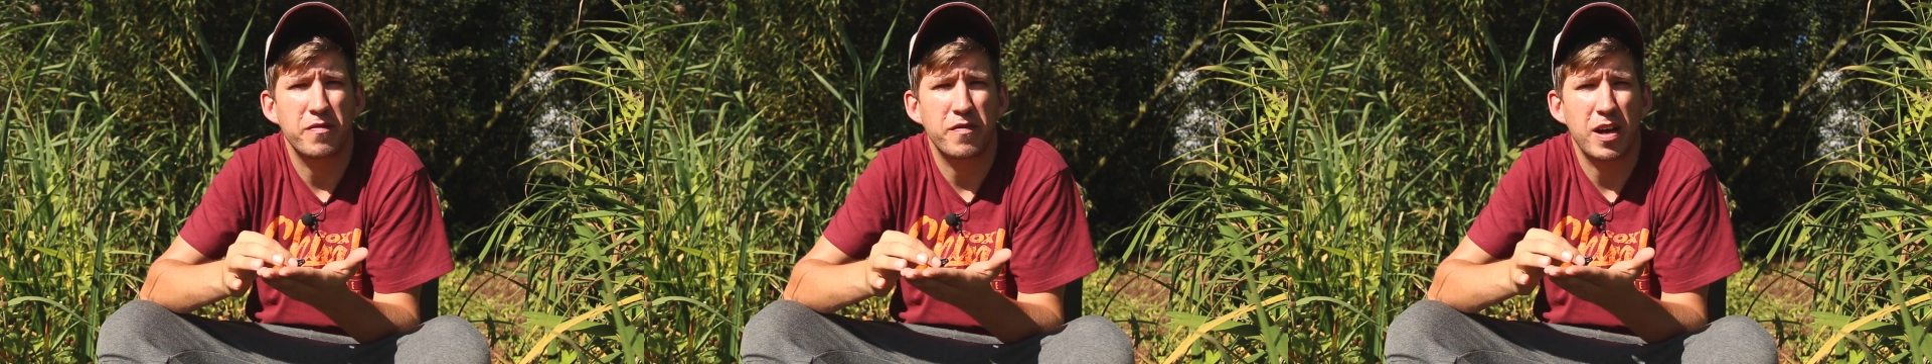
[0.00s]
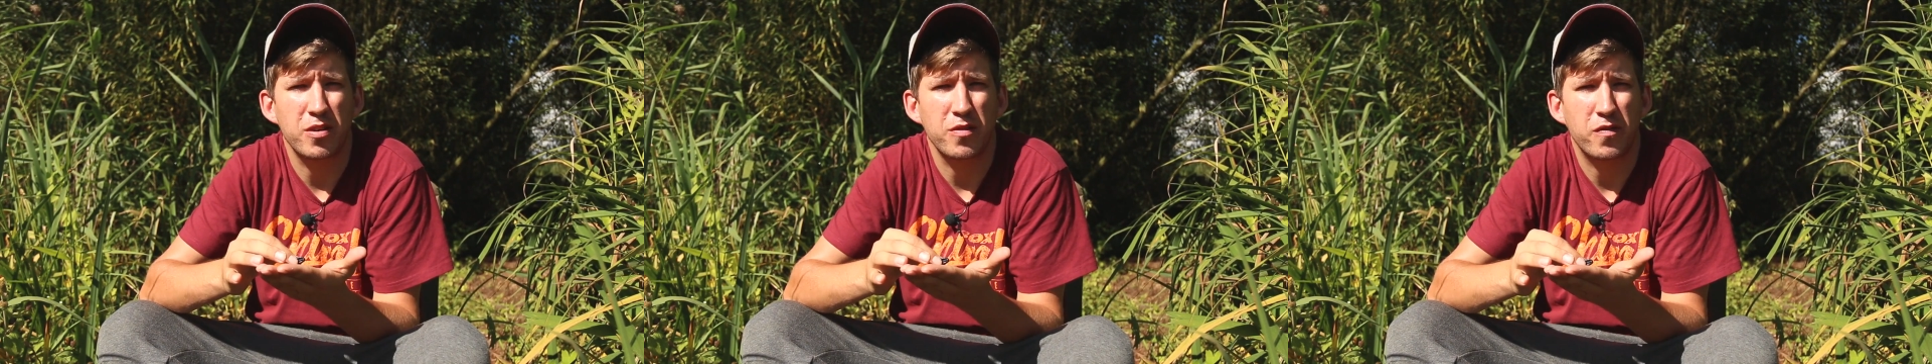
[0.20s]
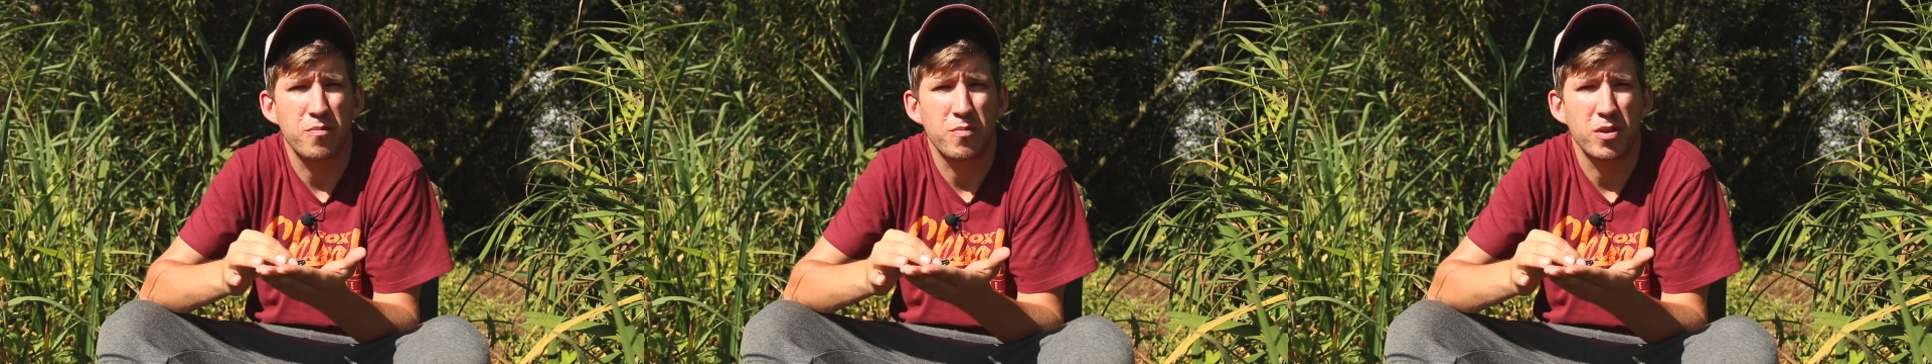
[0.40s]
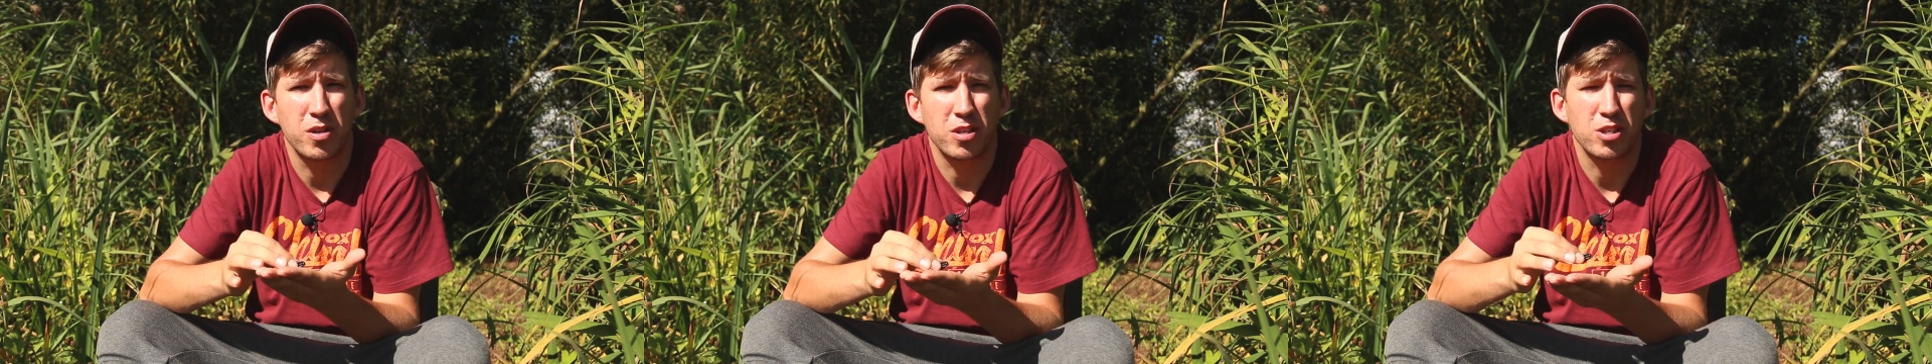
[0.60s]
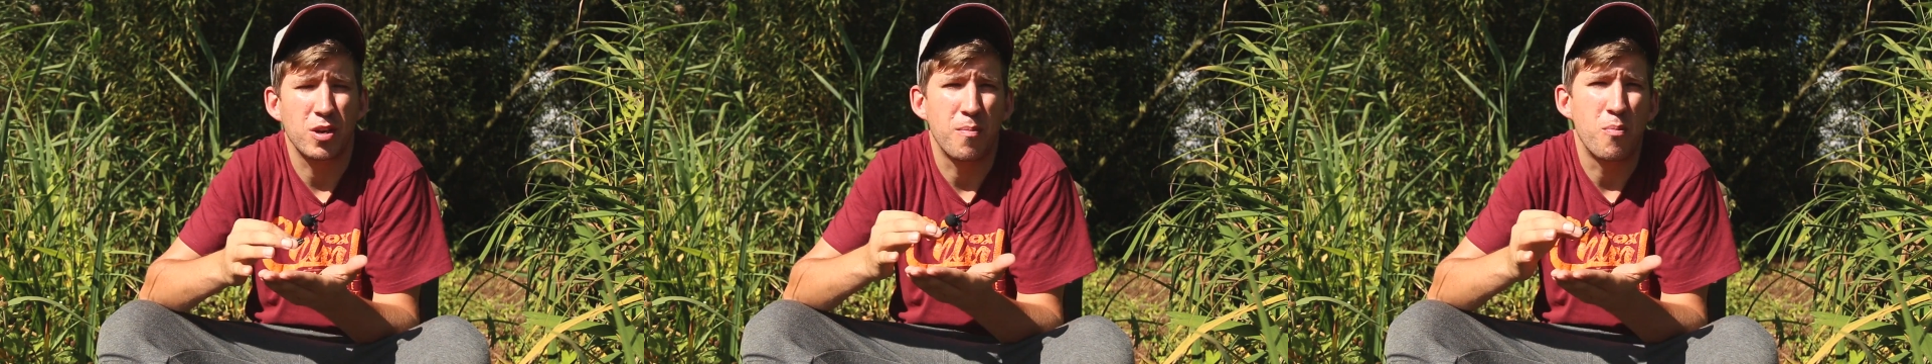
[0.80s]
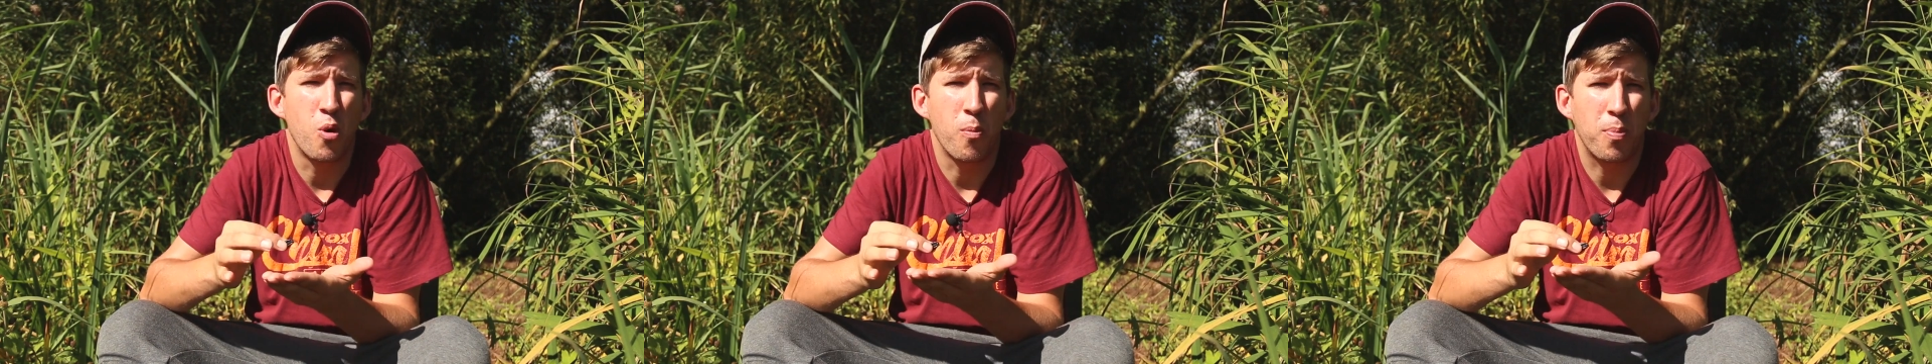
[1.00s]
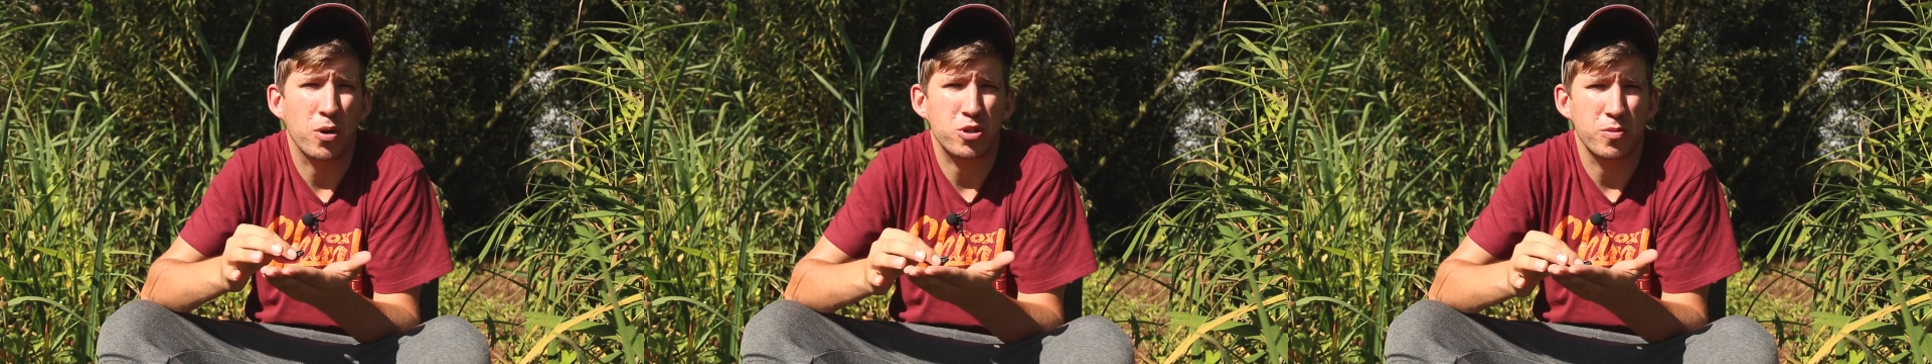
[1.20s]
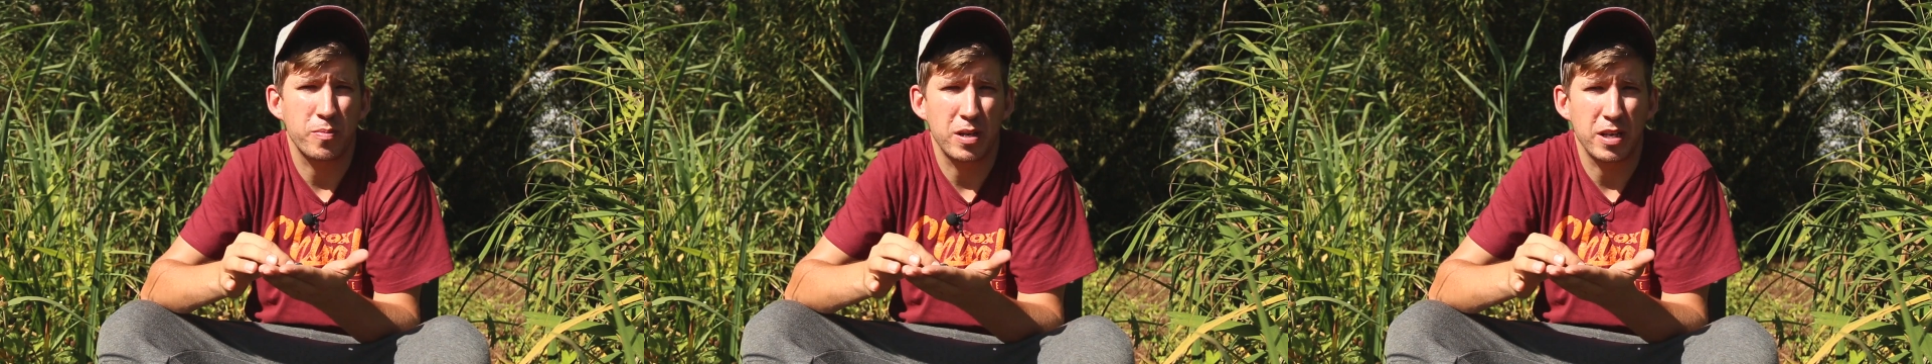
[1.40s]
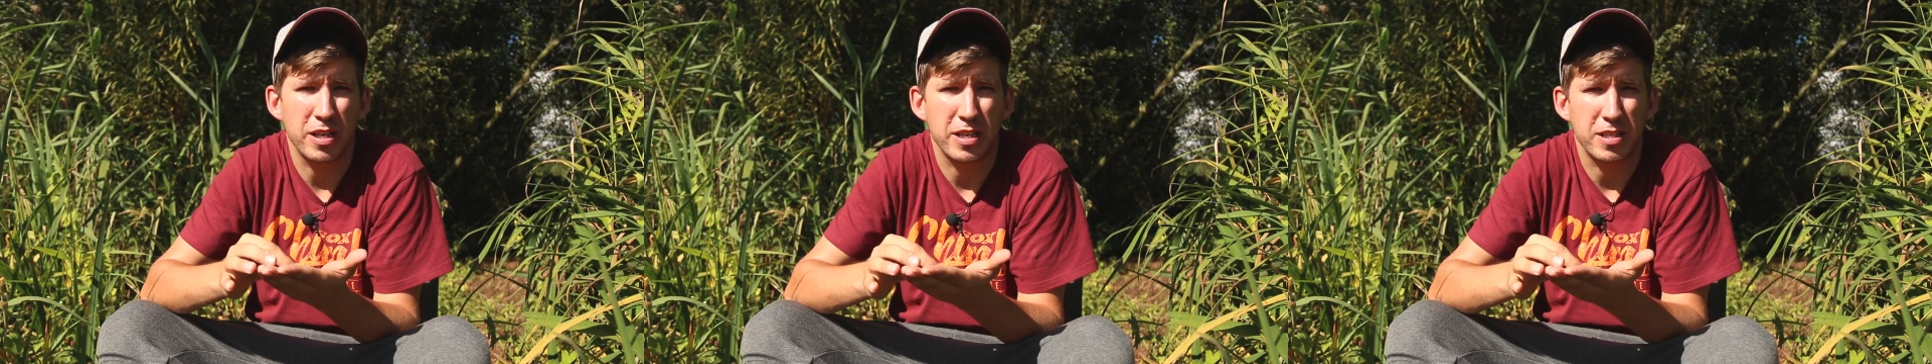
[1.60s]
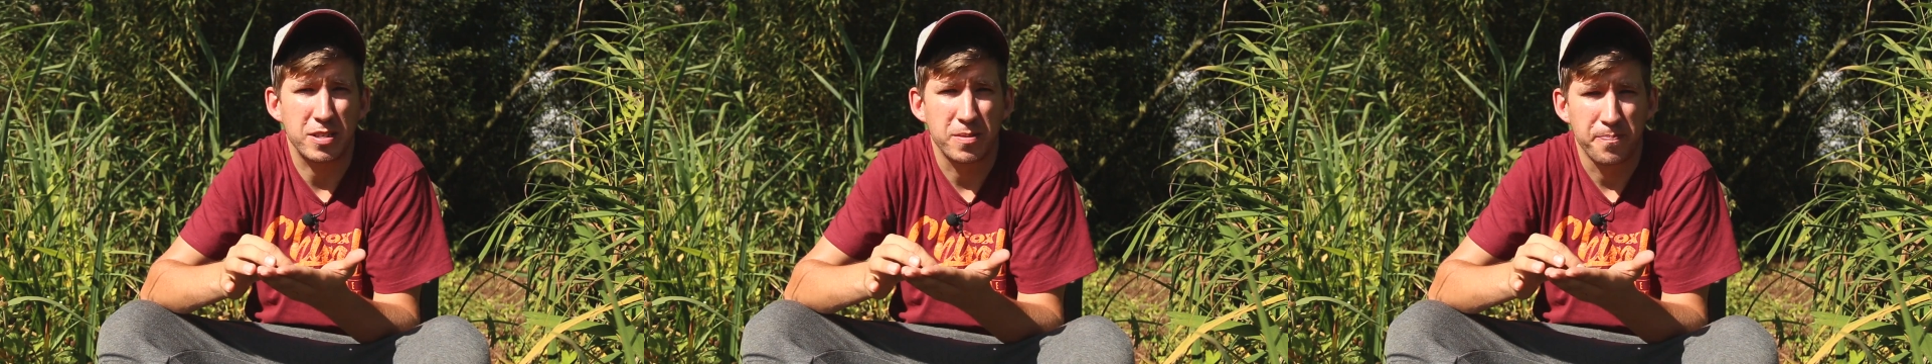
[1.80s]
value for money and more
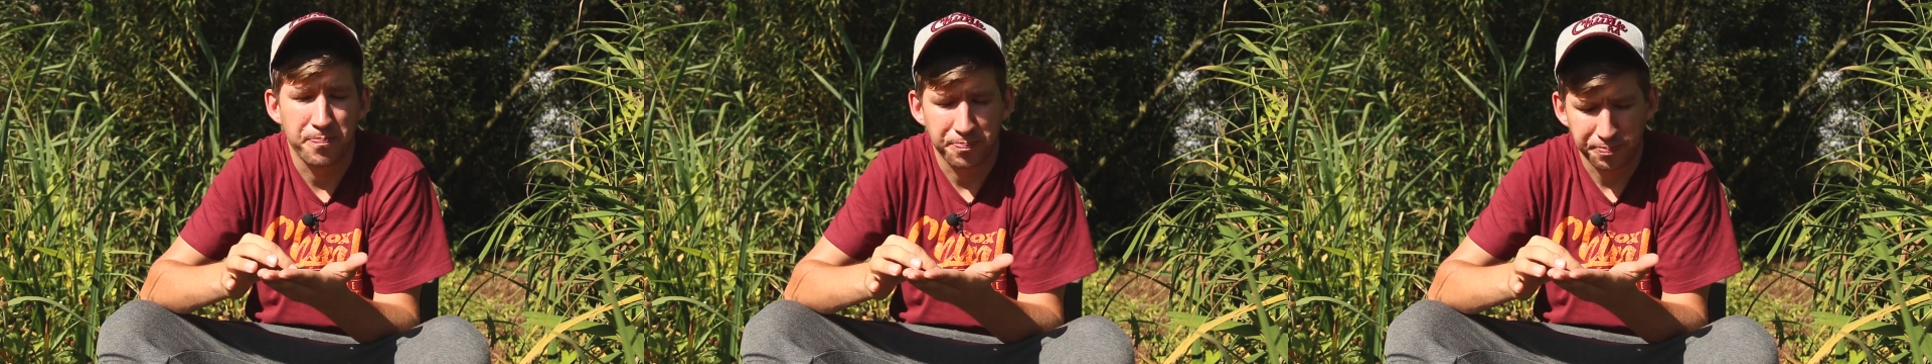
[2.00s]
possibilities.